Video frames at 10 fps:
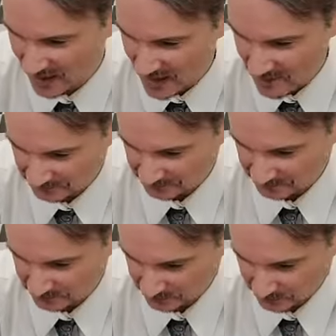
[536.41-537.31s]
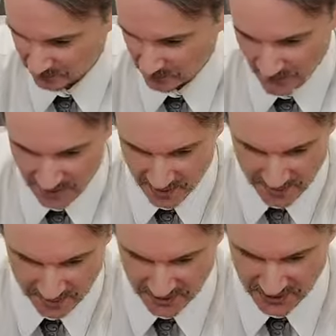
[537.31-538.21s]
Let
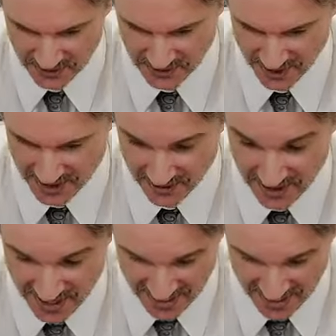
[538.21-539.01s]
me flip this aside here.